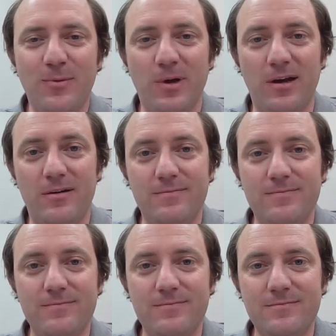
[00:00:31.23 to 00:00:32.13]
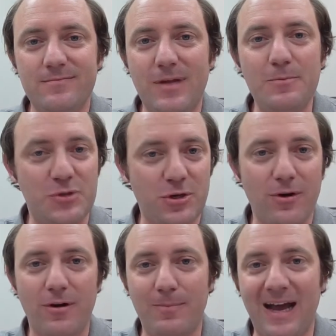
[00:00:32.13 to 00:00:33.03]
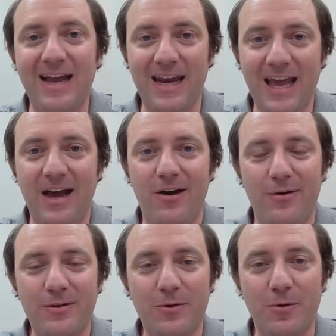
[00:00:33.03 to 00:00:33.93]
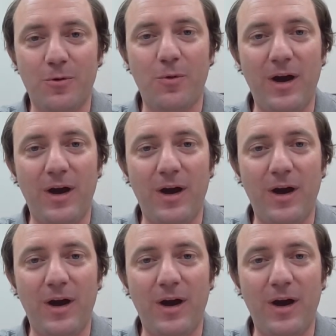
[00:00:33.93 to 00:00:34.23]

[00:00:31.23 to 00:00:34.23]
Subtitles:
Well, I'm sure by now you're